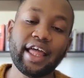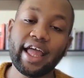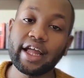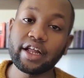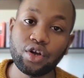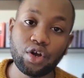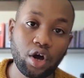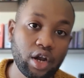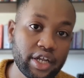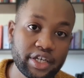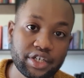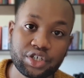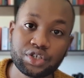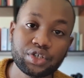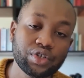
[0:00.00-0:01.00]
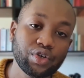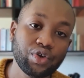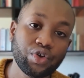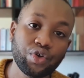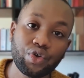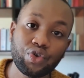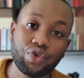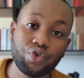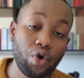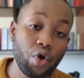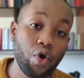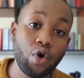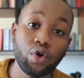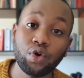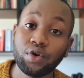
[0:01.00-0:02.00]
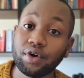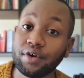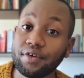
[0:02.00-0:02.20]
acknowledge your